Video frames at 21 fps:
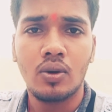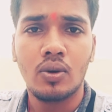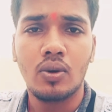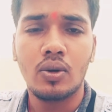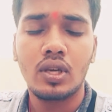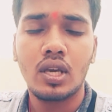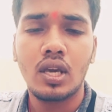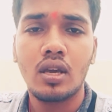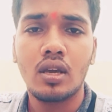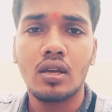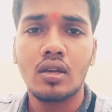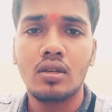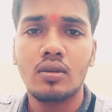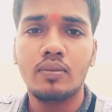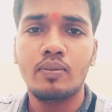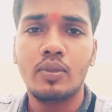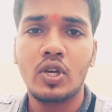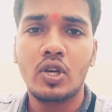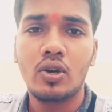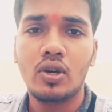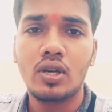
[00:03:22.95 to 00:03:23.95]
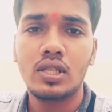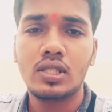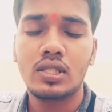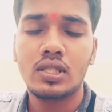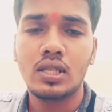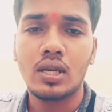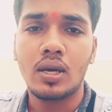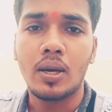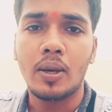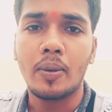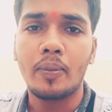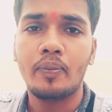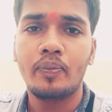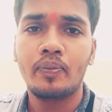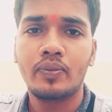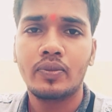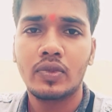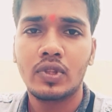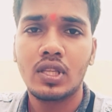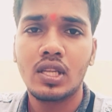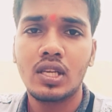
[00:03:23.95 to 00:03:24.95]
Okay, because
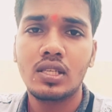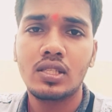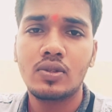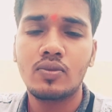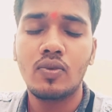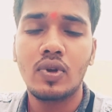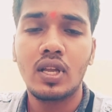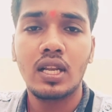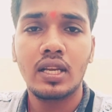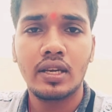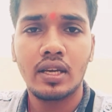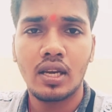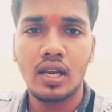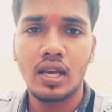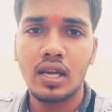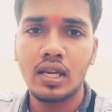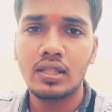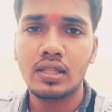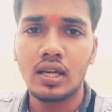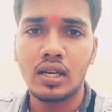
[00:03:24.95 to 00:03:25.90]
this will create